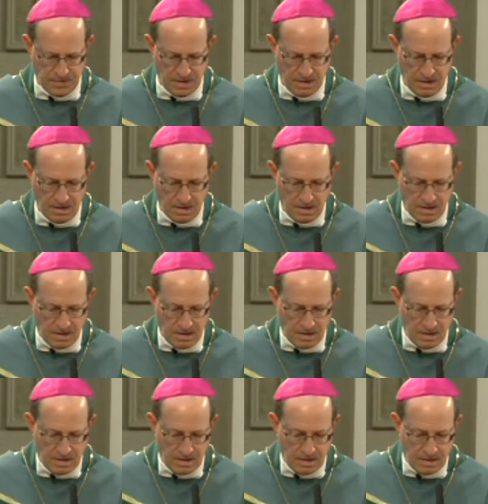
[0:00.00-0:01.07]

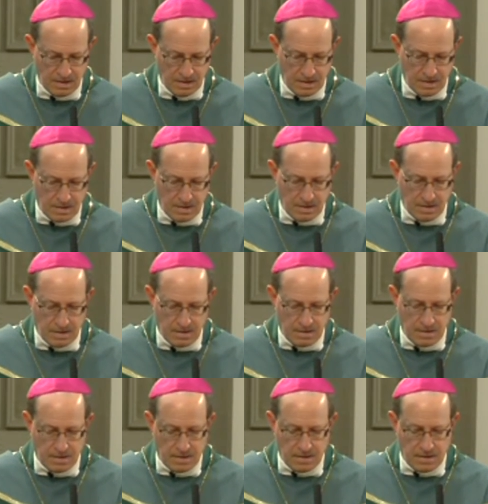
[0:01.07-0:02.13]

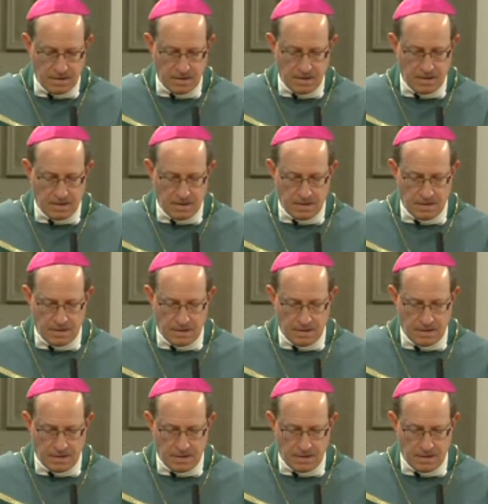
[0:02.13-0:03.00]
No one is speaking in this clip.